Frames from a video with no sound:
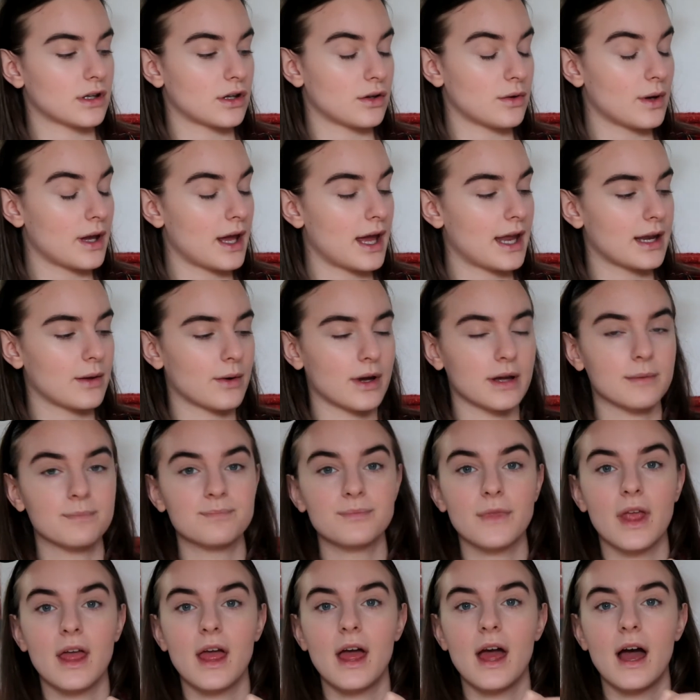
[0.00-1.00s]
cute. Anyway,
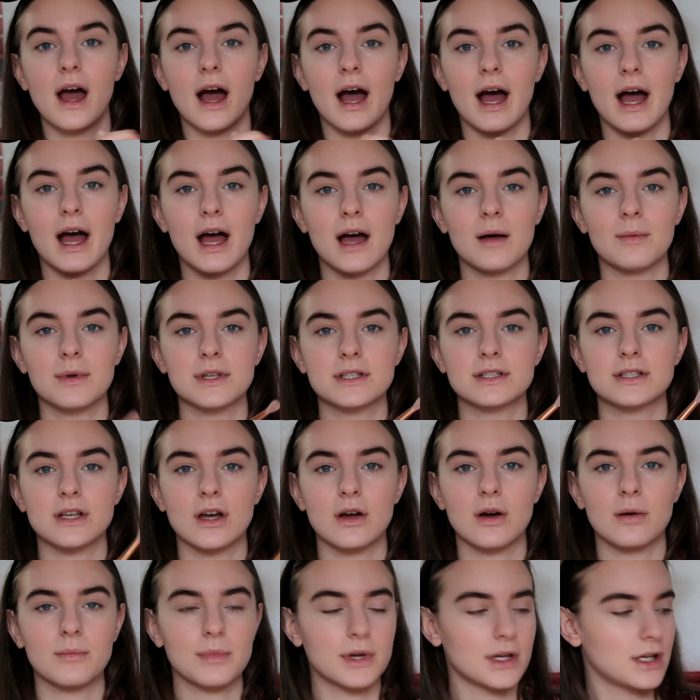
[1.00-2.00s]
so
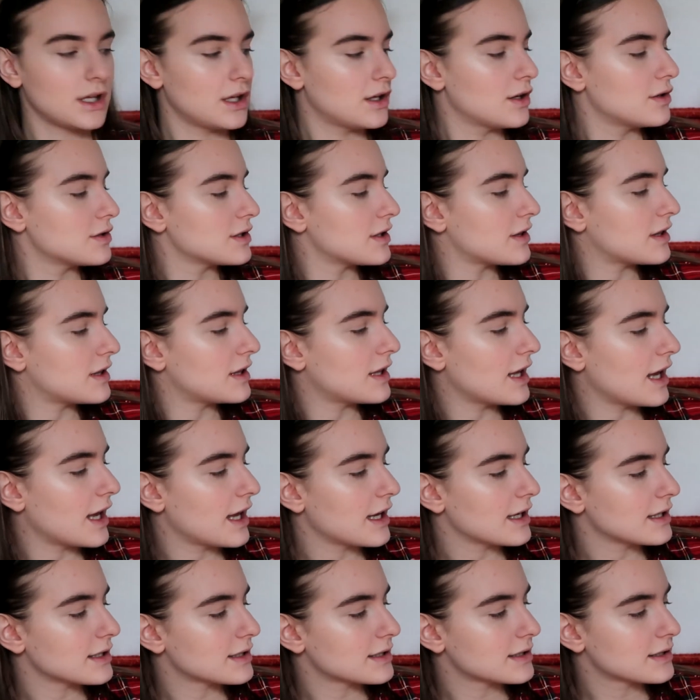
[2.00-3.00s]
I'm gonna use
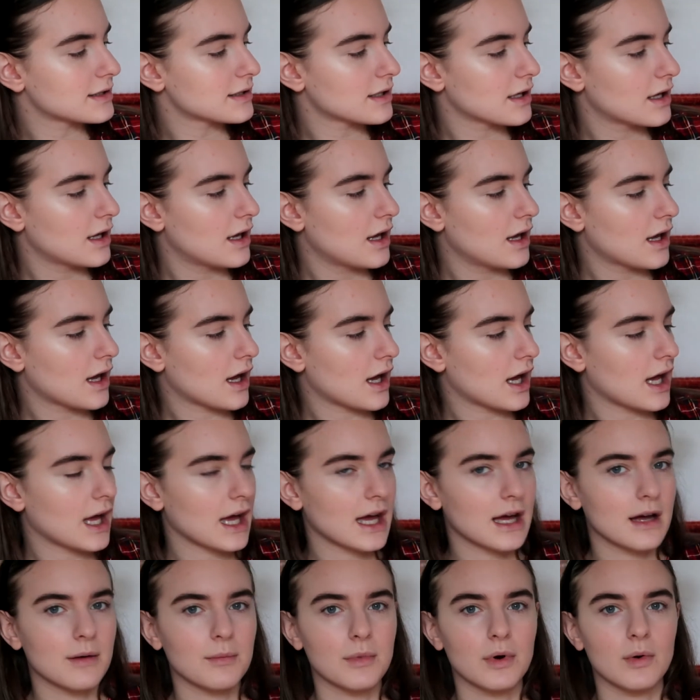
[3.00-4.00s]
this
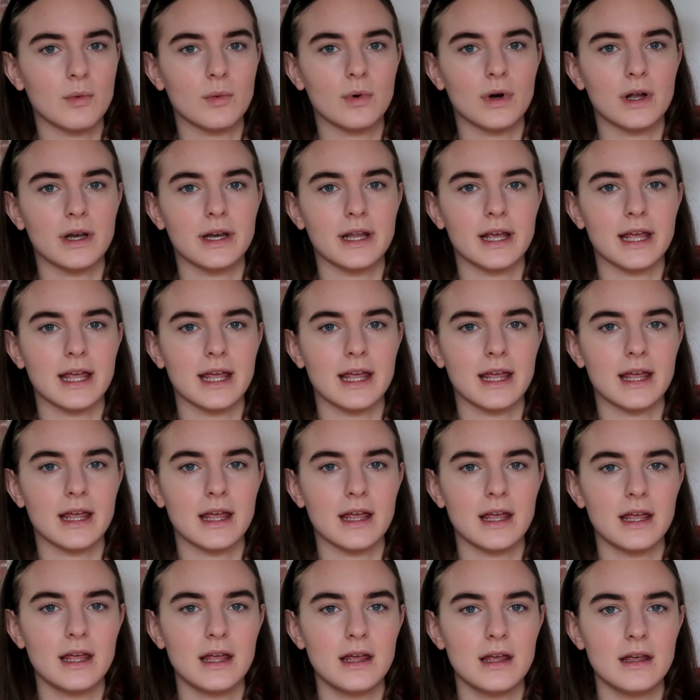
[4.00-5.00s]
one
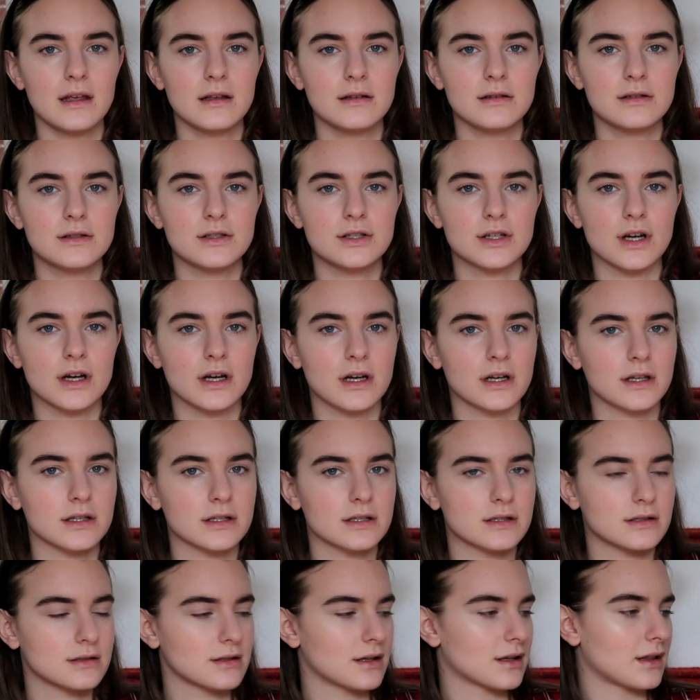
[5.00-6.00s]
here,
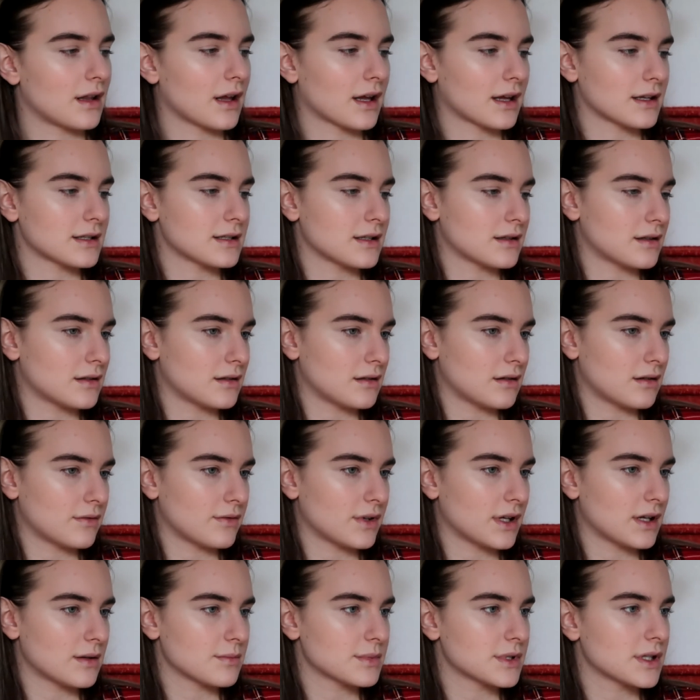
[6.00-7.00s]
just like I said, they don't have
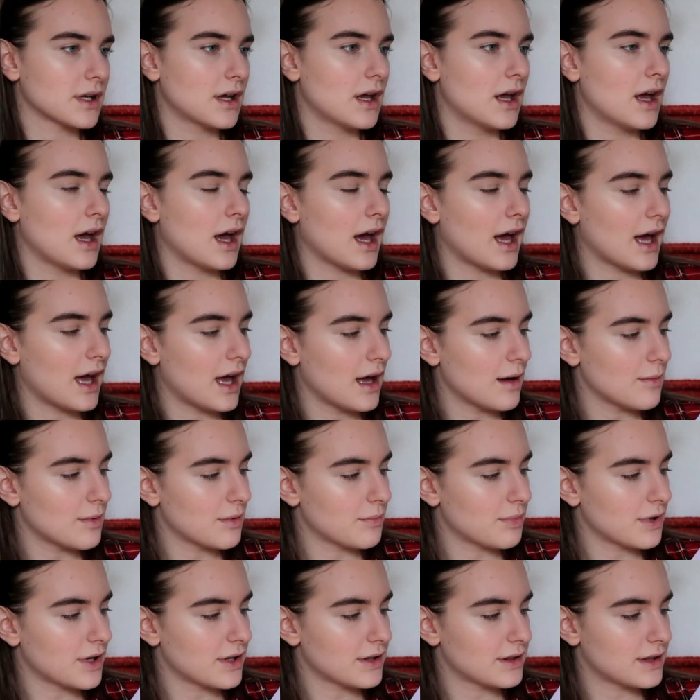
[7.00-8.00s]
names,
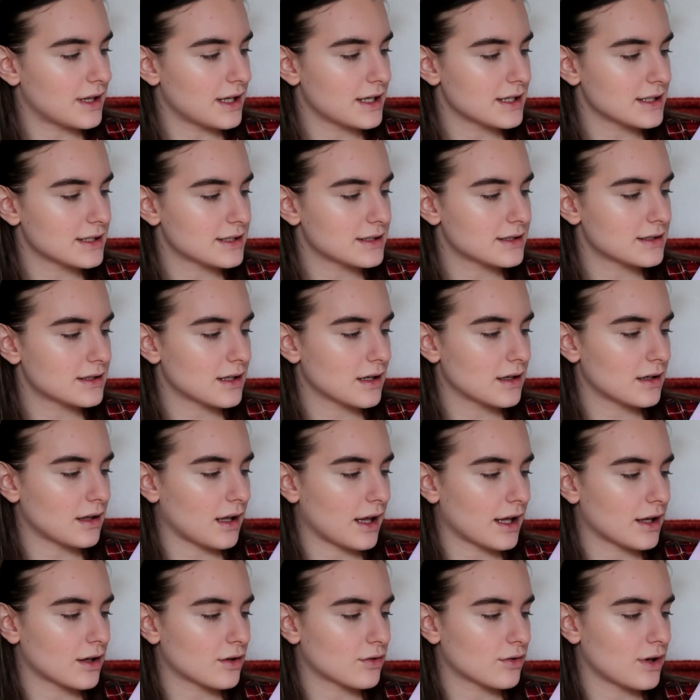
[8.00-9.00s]
but this
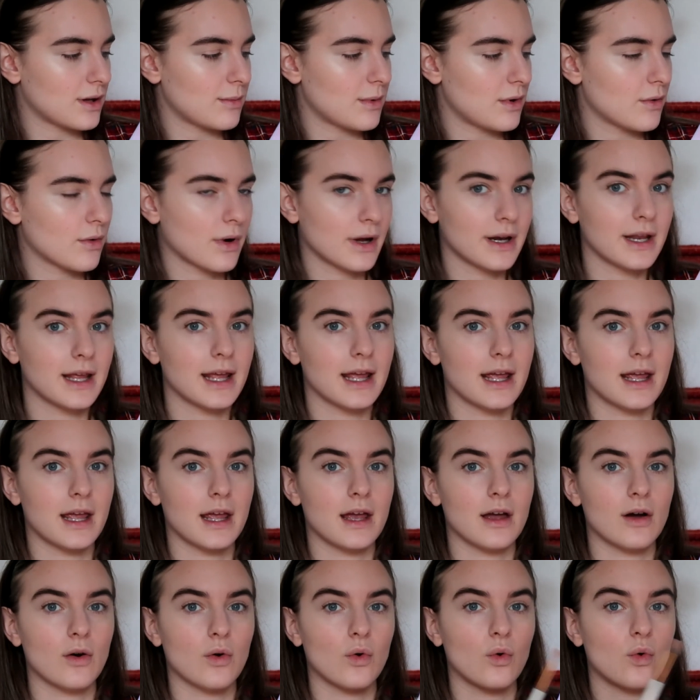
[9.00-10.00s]
like creamy one
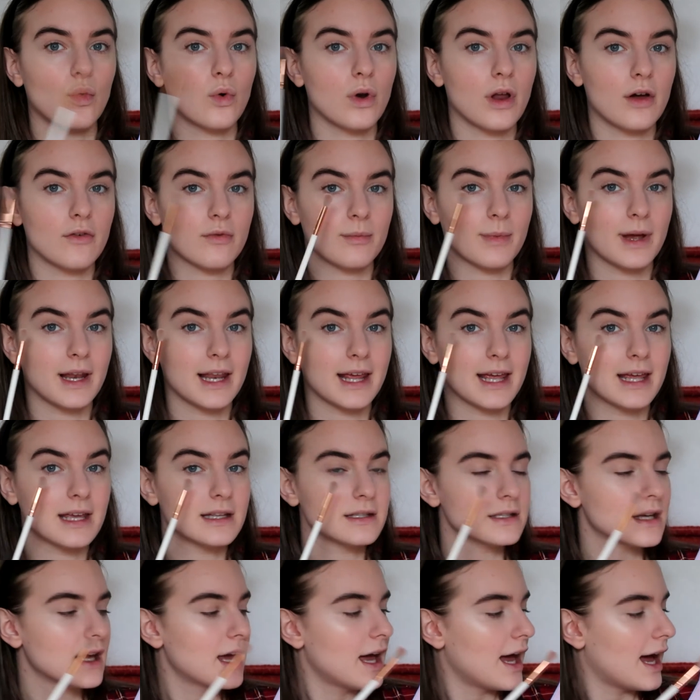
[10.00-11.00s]
here all over my
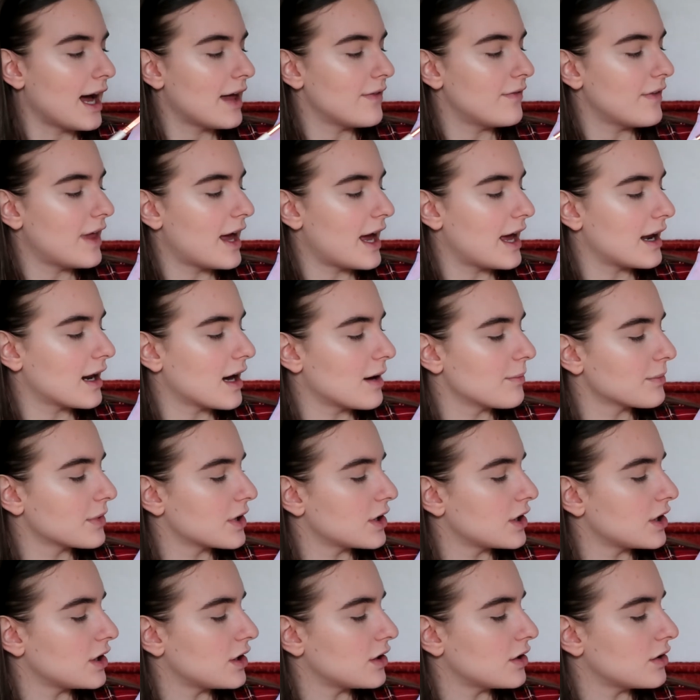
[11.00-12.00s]
lid. And then I'm
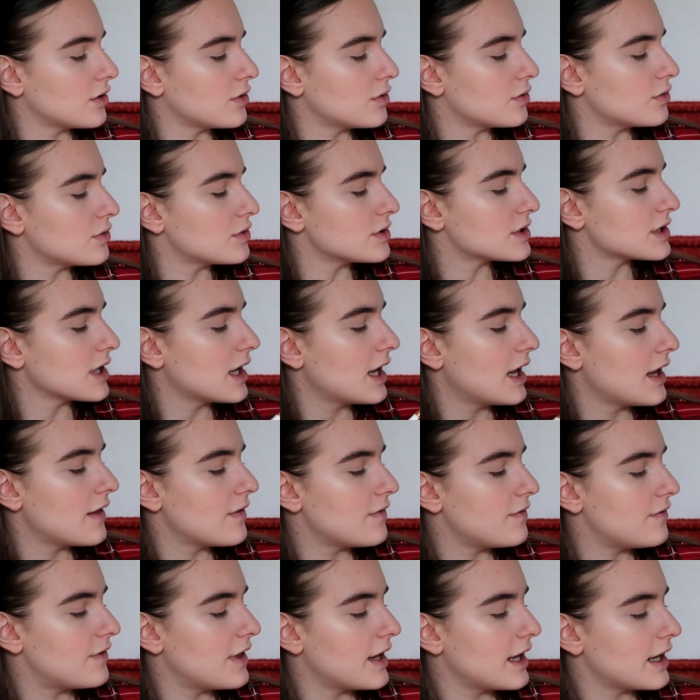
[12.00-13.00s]
gonna use
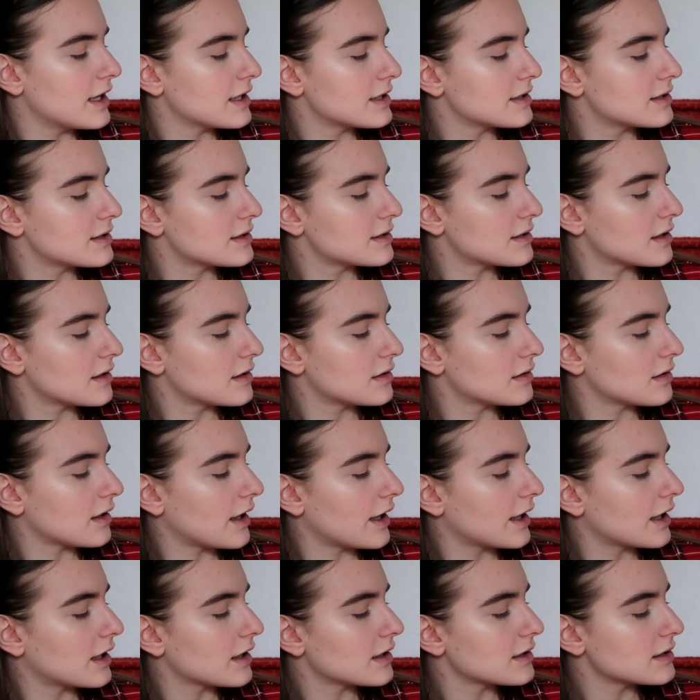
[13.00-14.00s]
this
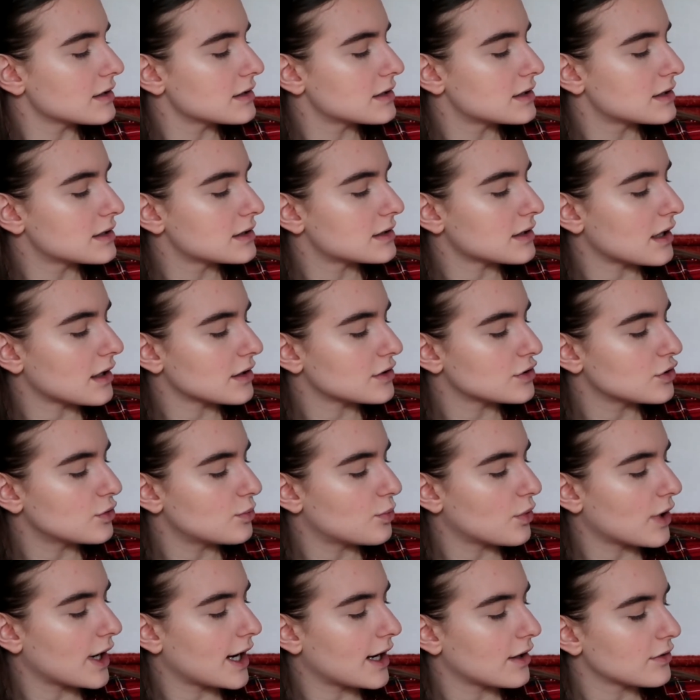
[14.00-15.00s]
like subtle
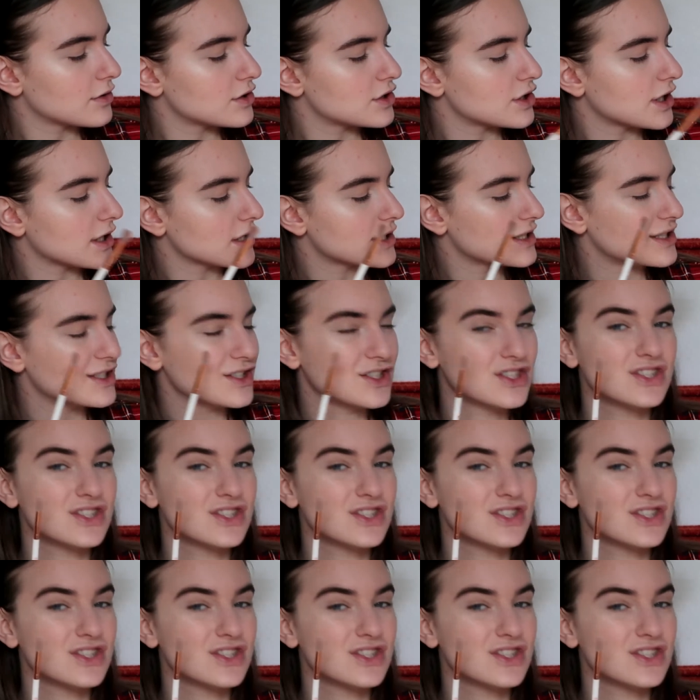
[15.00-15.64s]
brown, just